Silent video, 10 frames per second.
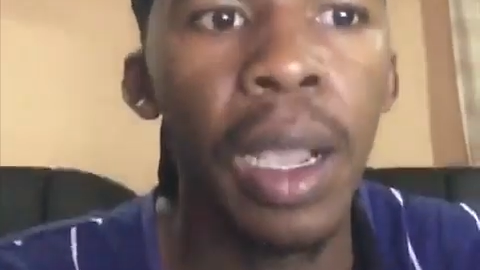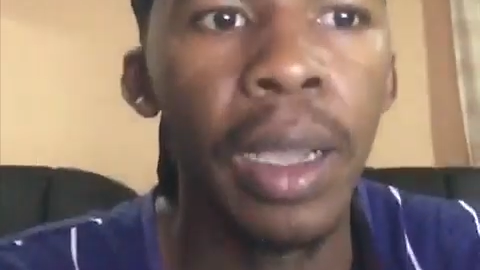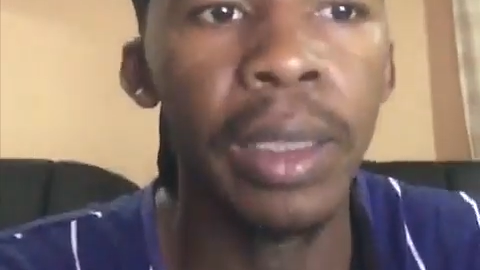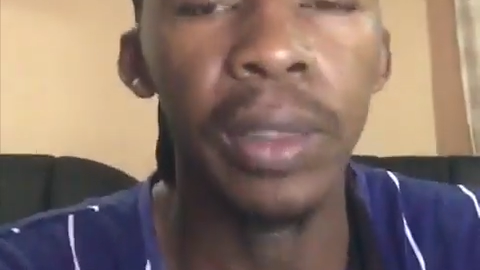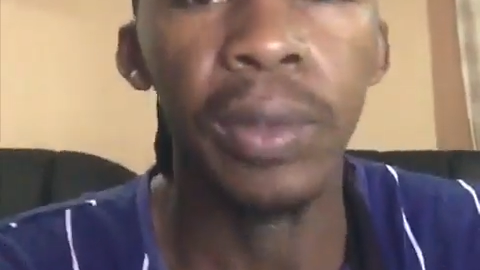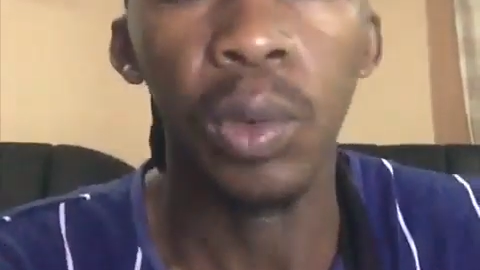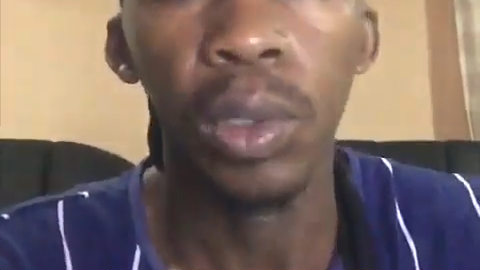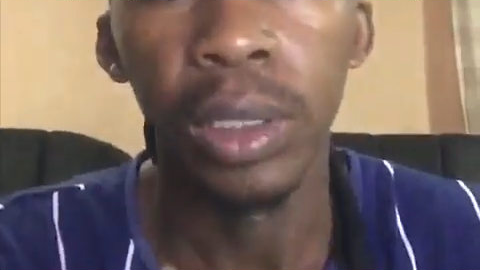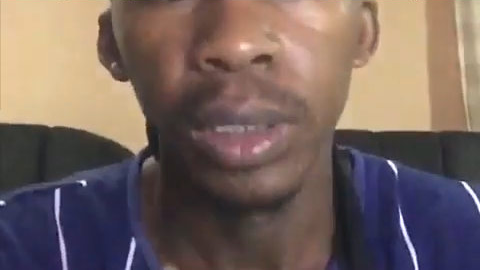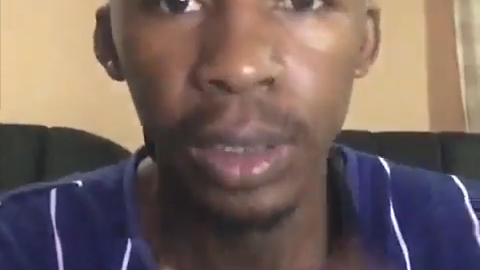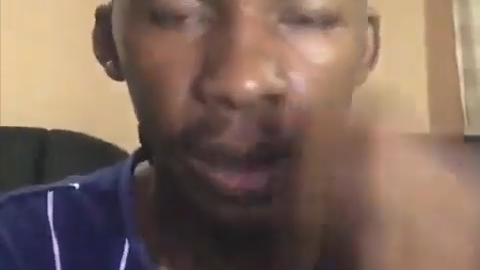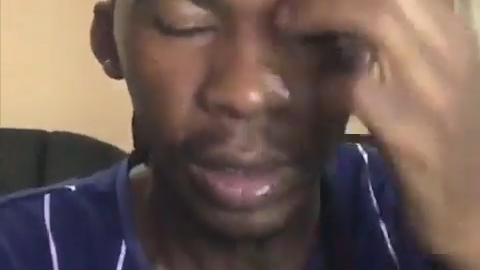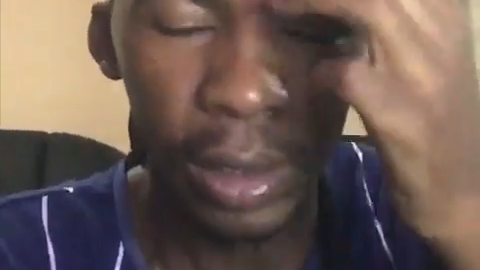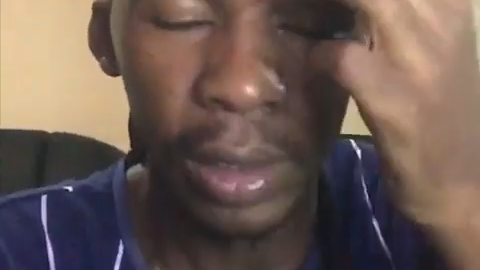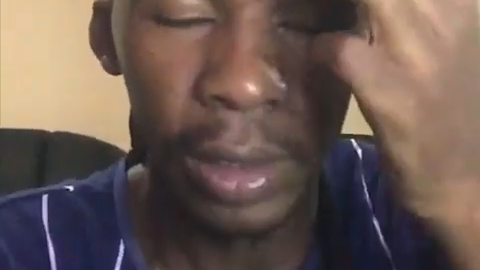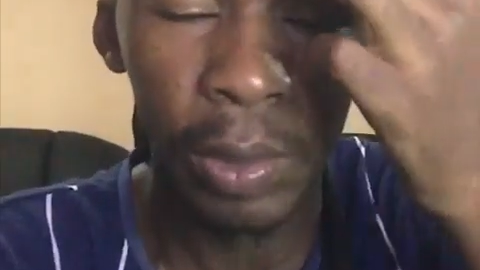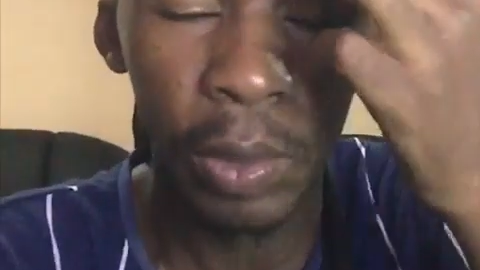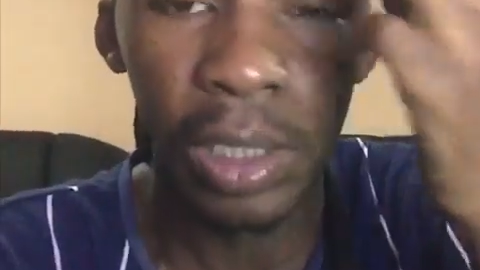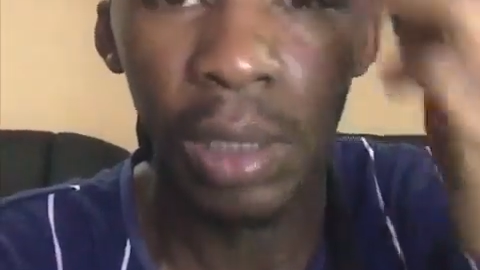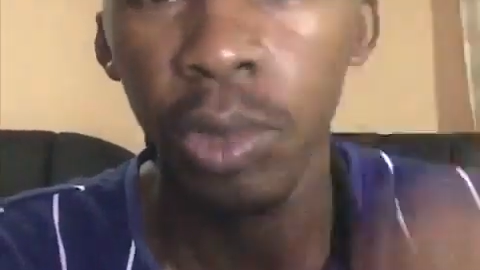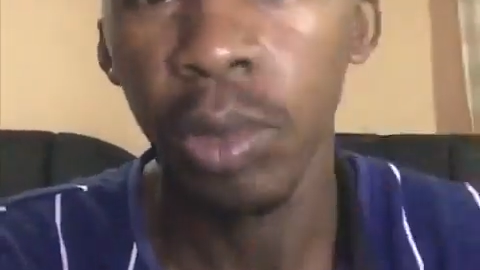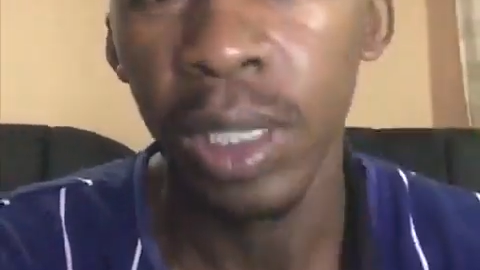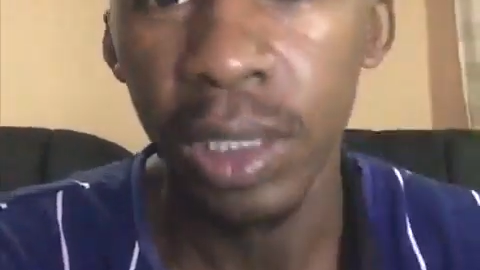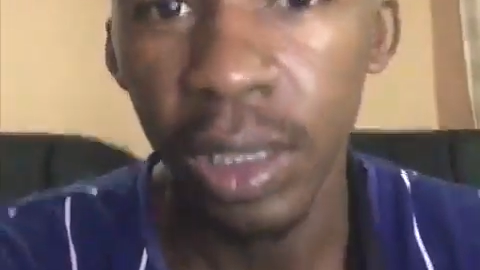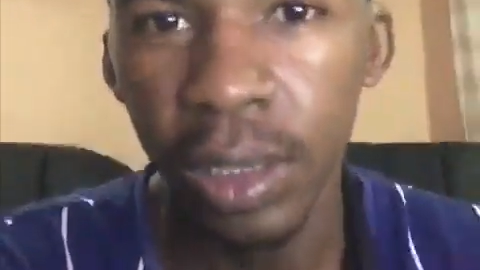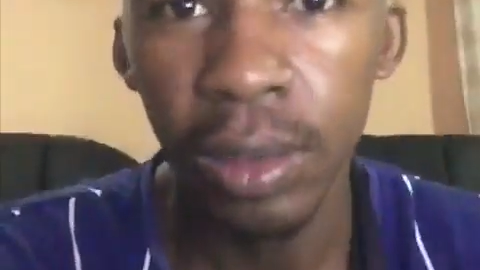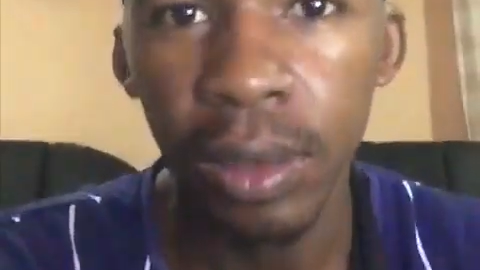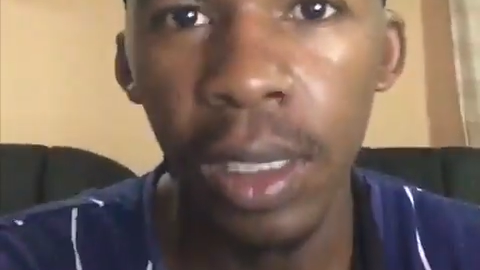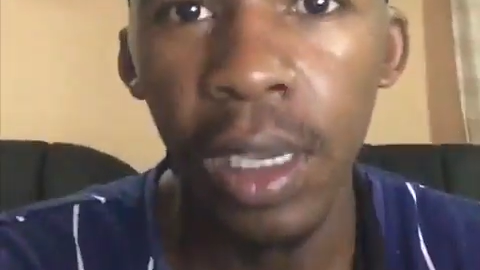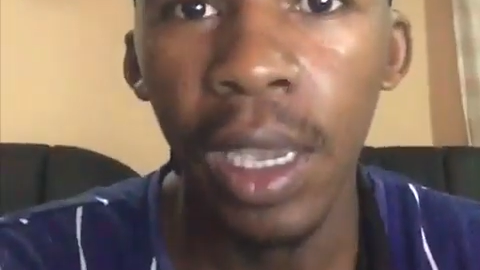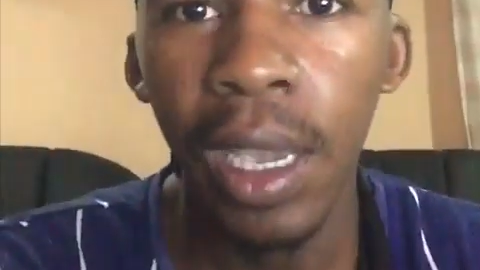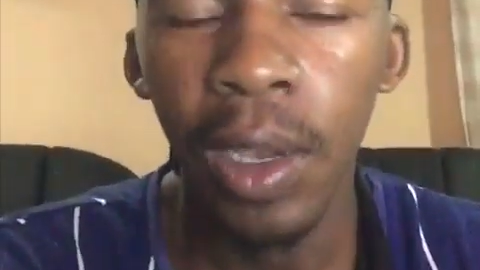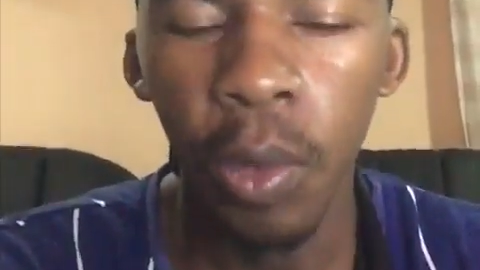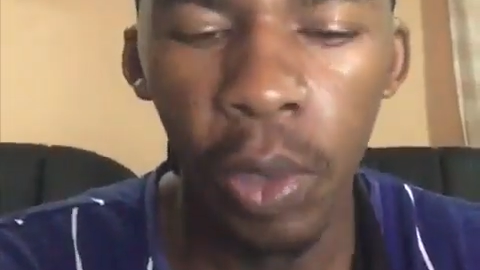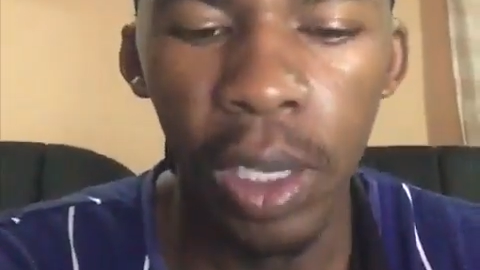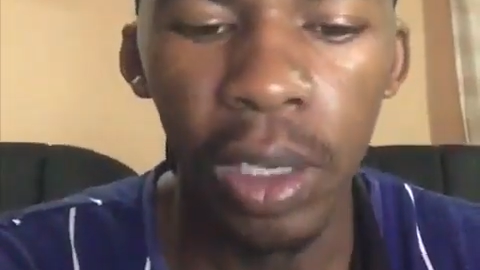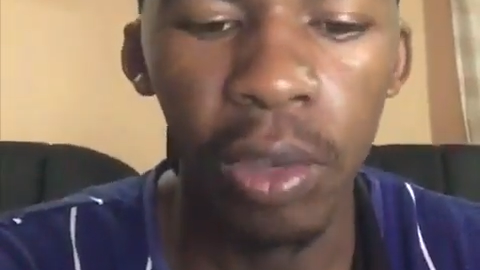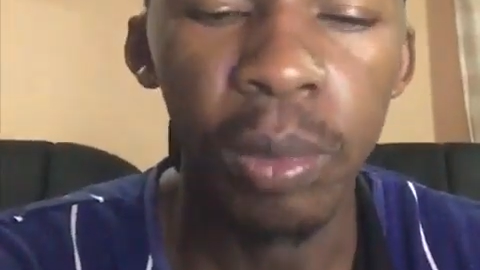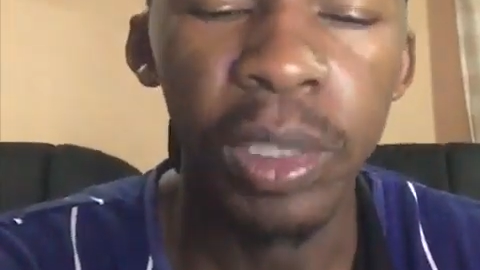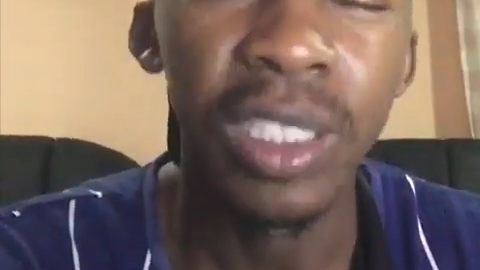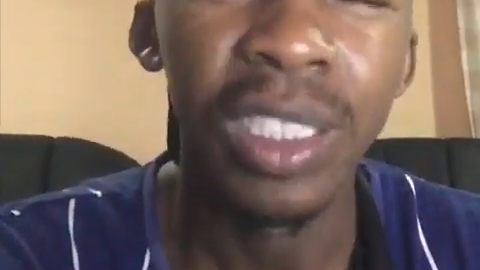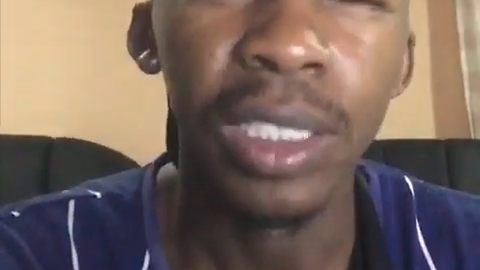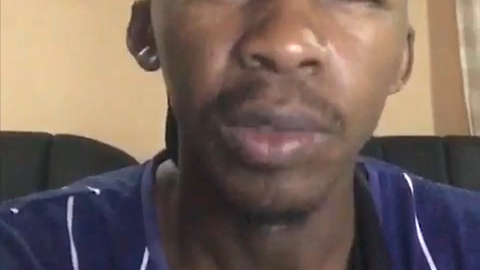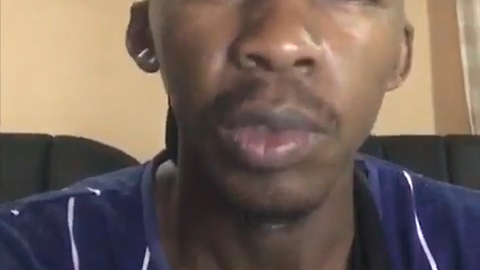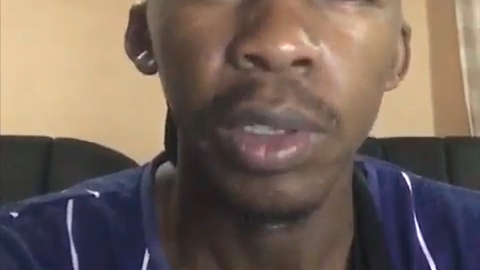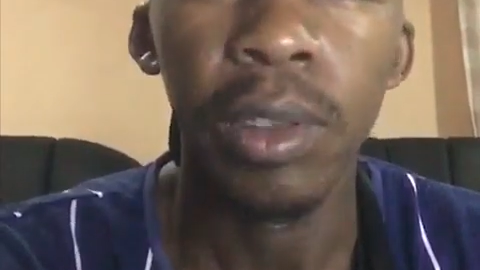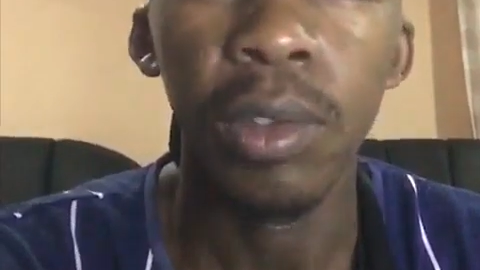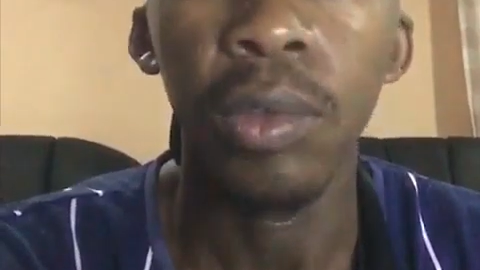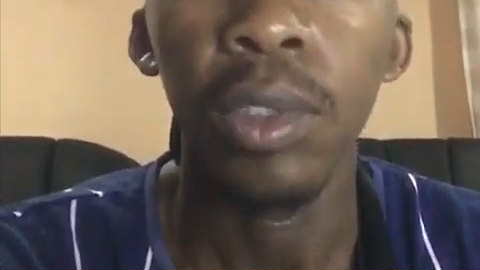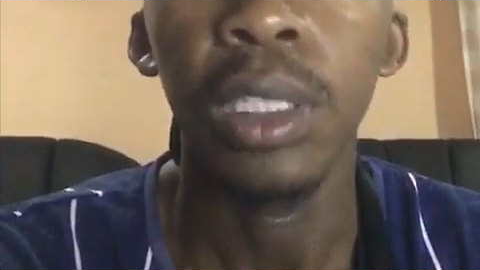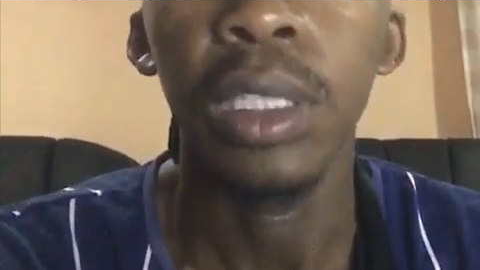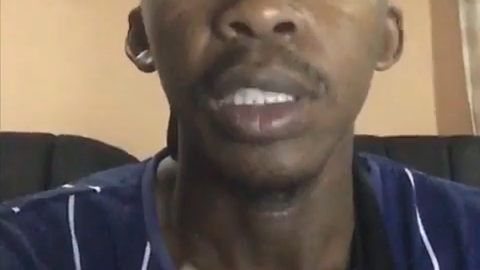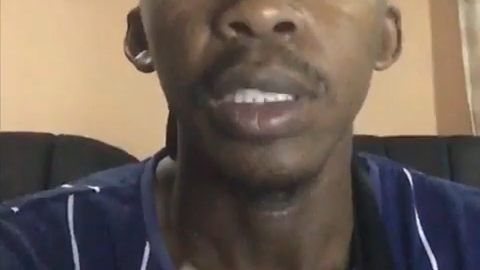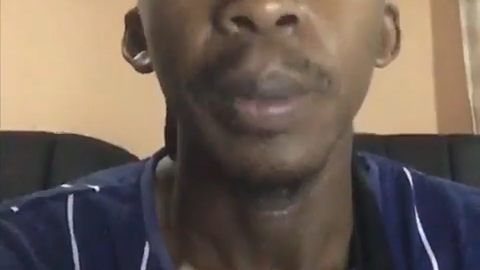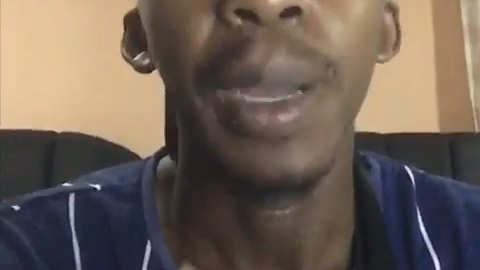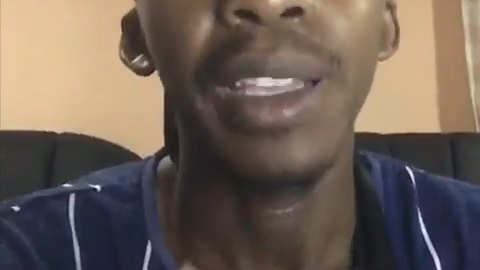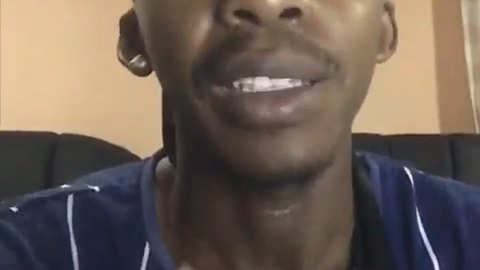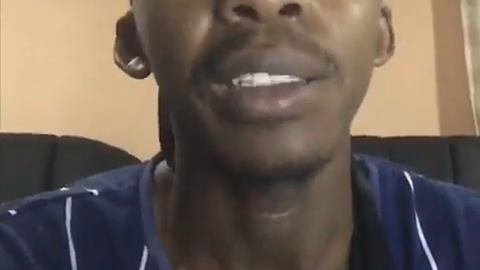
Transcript: Hi everyone, welcome to my channel where I will be sharing with you my